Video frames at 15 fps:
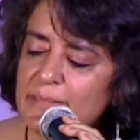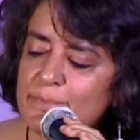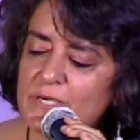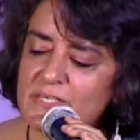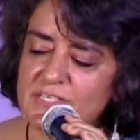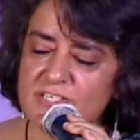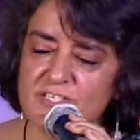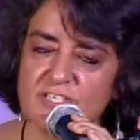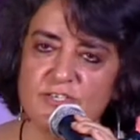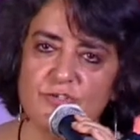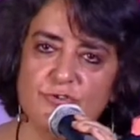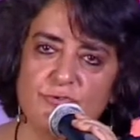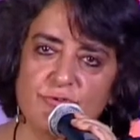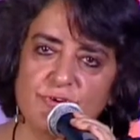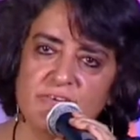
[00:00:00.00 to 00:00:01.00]
burst
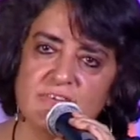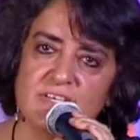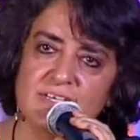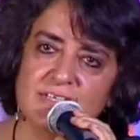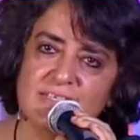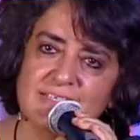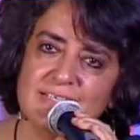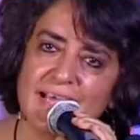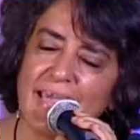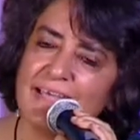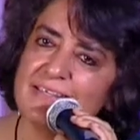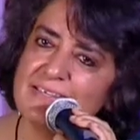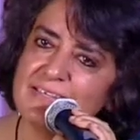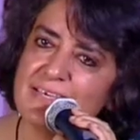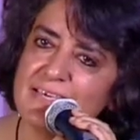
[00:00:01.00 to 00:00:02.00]
into rivers and
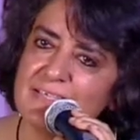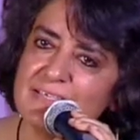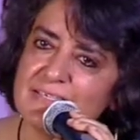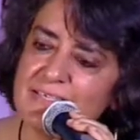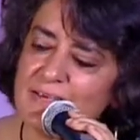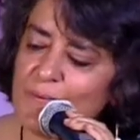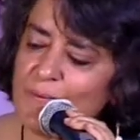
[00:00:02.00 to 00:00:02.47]
seas.